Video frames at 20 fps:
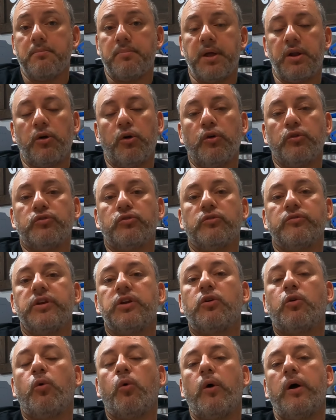but also
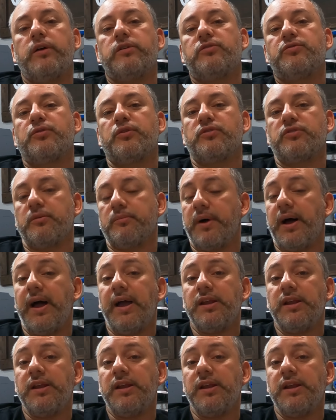request for some